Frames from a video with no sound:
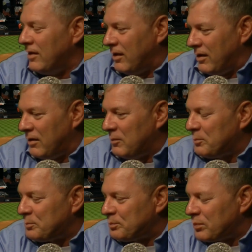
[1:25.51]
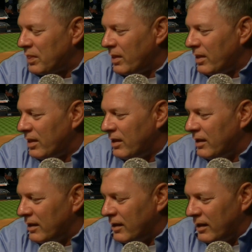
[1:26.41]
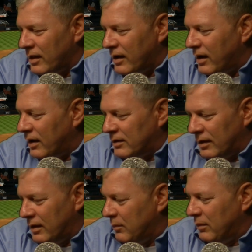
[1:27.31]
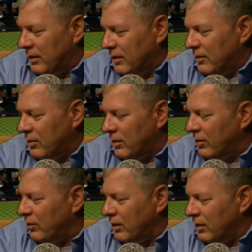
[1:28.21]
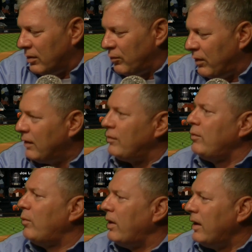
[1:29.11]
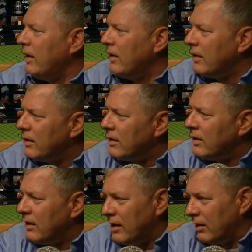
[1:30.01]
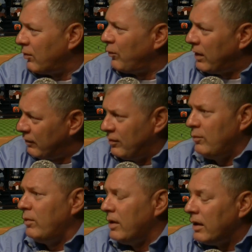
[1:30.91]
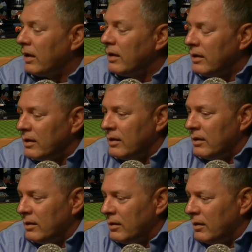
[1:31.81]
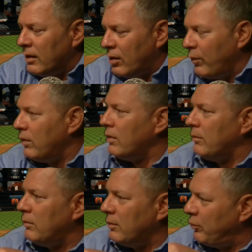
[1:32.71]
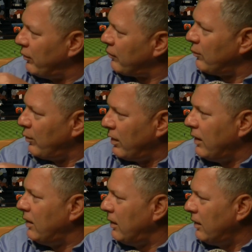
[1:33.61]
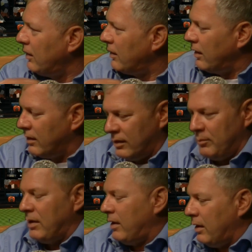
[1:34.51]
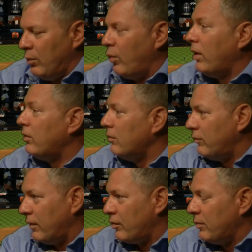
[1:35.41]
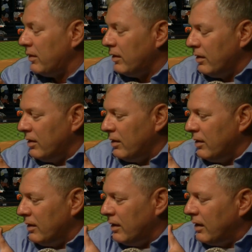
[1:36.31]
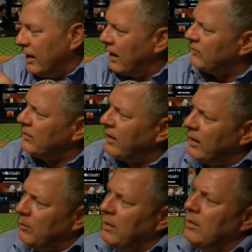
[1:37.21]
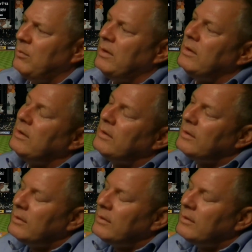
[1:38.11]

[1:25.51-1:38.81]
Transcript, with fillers: Um, I'll tell you, but you know, you know, in a crazy way, in a crazy way, going to, to prison when I did, not not by, I didn't want to, trust me, it actually kind of made me